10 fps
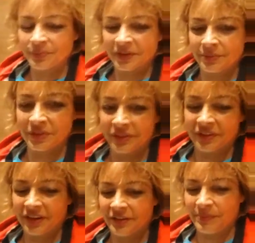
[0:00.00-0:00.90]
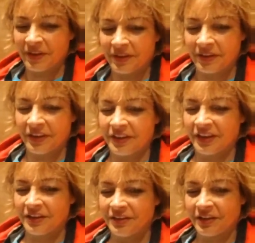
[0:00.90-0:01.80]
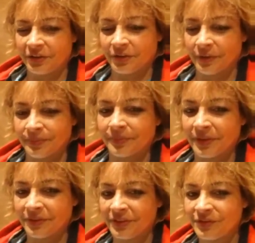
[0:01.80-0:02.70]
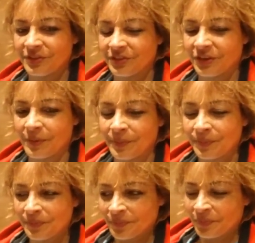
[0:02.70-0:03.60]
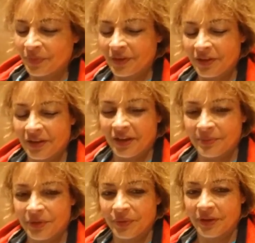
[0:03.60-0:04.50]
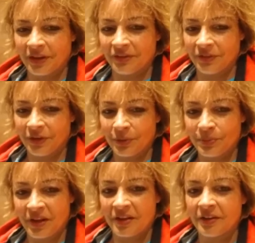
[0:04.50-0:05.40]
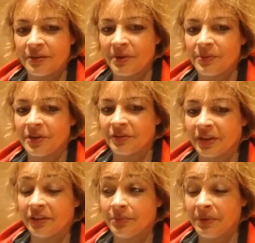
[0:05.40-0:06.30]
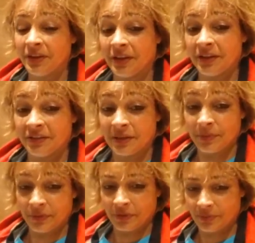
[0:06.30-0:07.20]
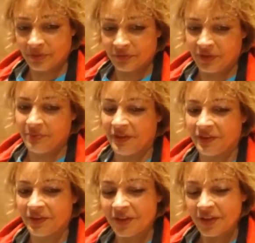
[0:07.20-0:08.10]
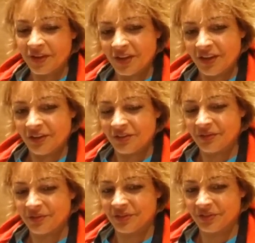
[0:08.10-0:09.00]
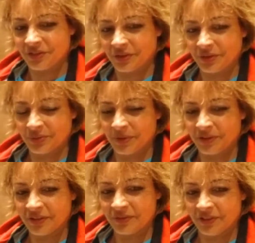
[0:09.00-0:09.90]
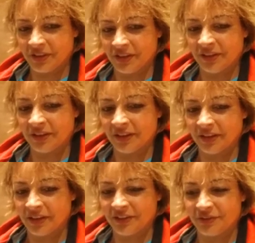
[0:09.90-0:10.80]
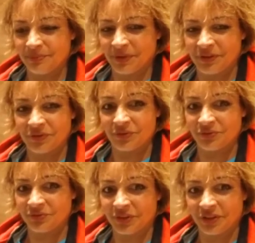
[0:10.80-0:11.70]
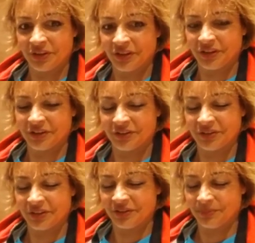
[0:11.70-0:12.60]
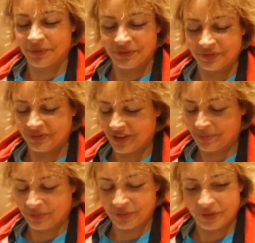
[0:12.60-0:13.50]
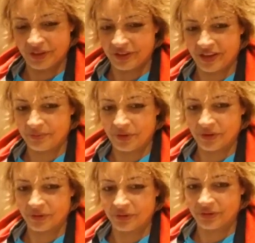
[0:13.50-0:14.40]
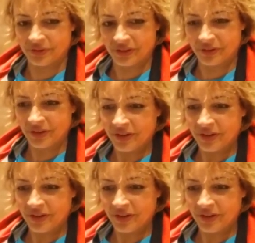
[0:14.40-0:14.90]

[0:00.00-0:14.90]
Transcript: My name is Natanya Pagan, aka gNat Girl, here in San Francisco. I'm doing a video blog about what it's like to be a disabled homeless female in San Francisco in twenty seventeen. It's been really hideous. It's been absolutely a nightmare since I